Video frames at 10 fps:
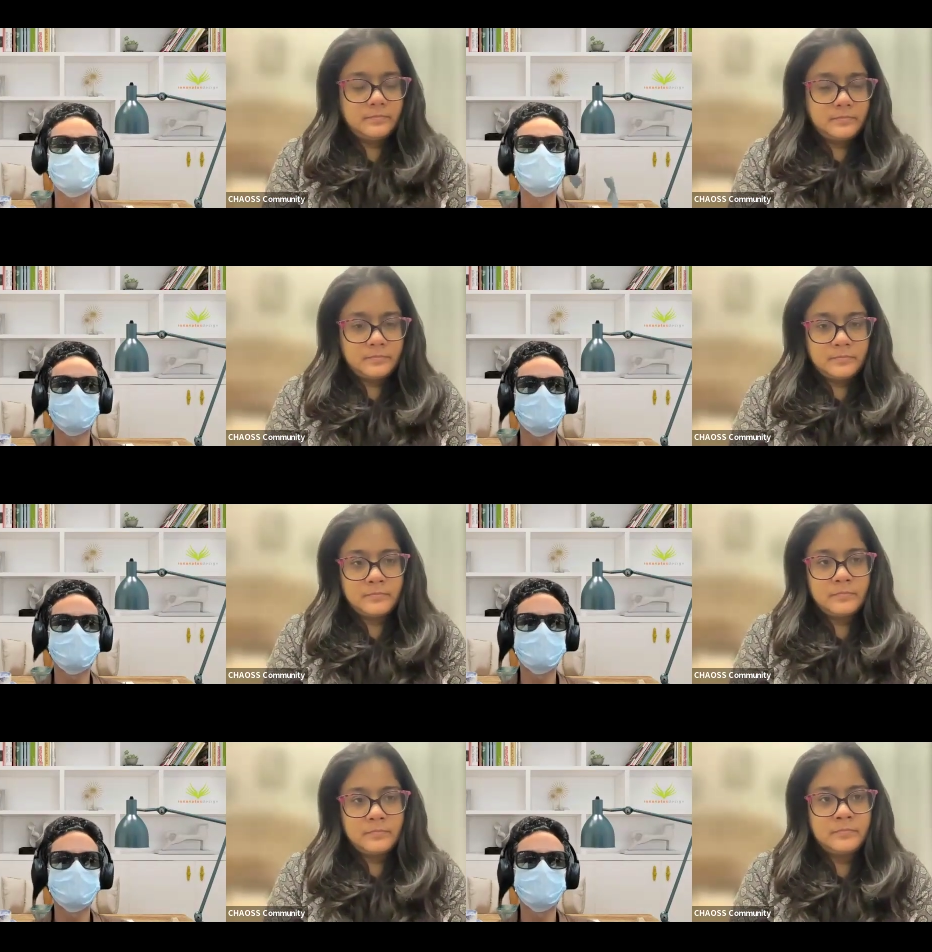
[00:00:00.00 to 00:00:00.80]

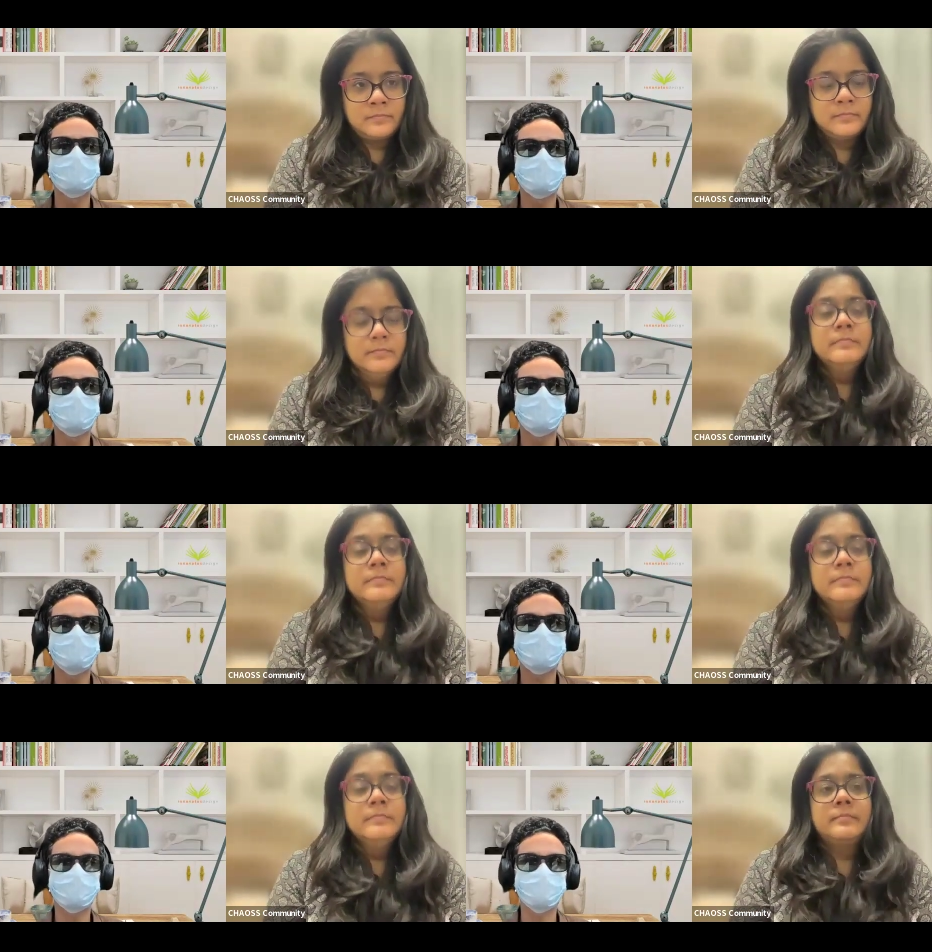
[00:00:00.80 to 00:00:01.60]

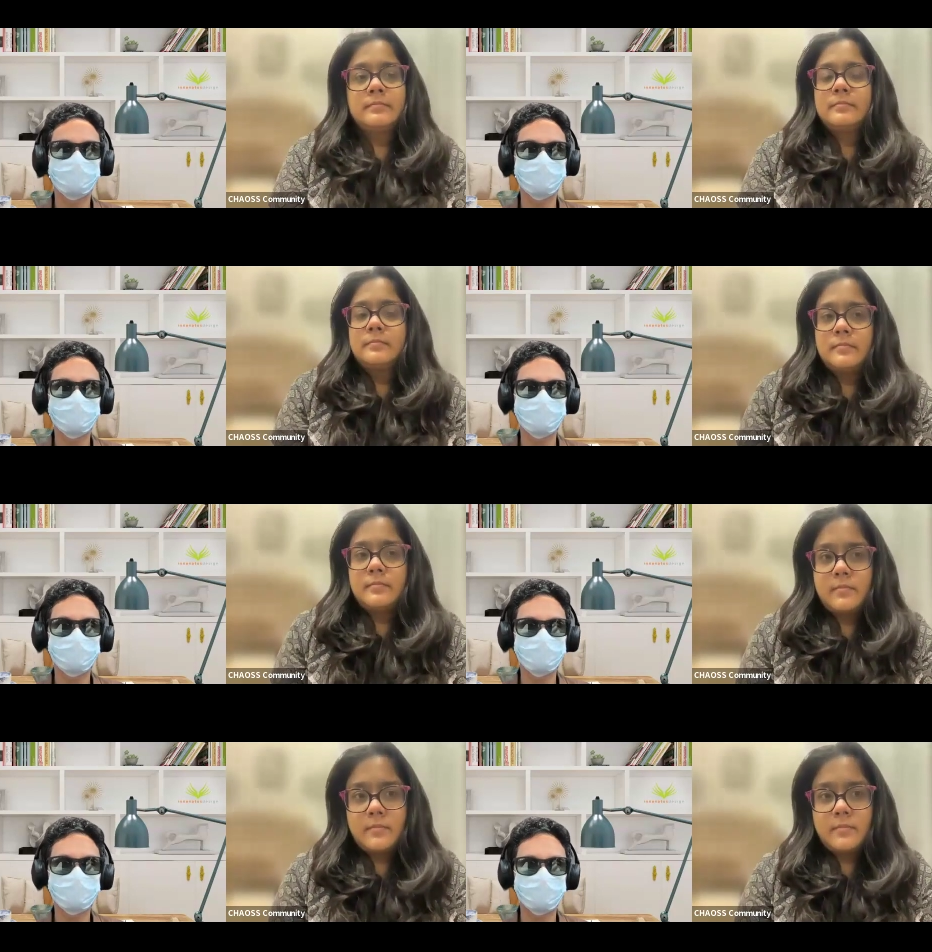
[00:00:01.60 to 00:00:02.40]

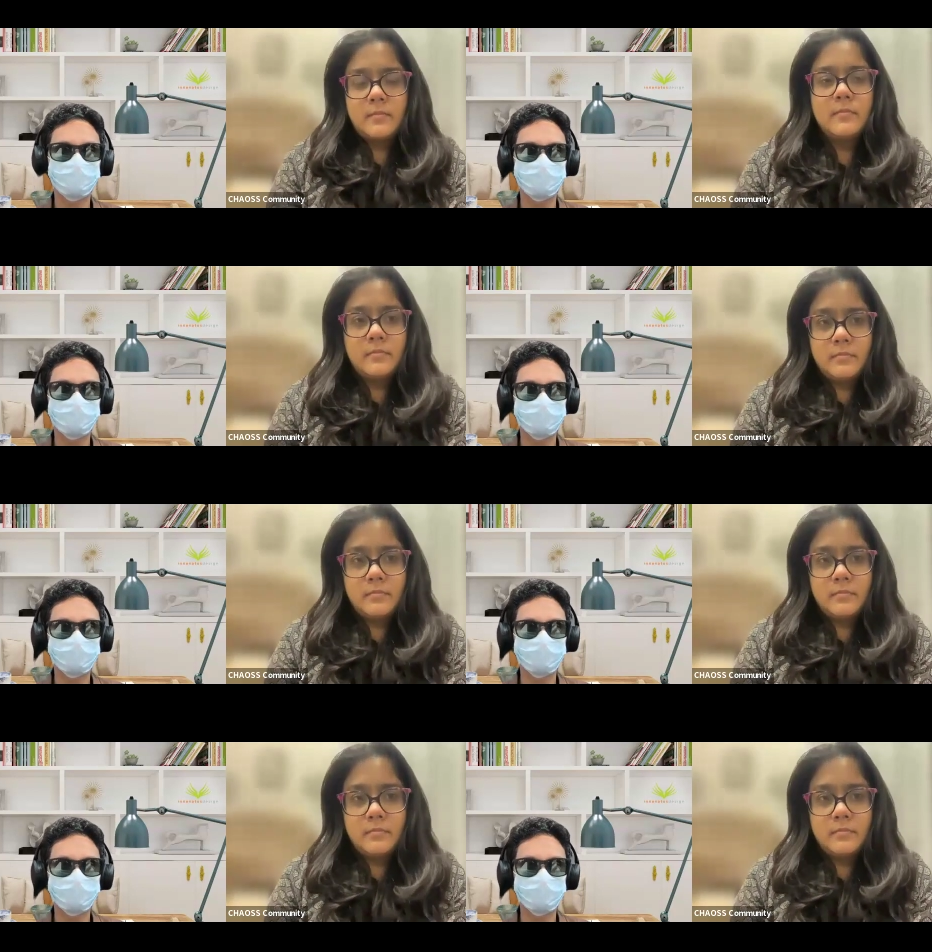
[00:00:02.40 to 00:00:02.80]
[no speech]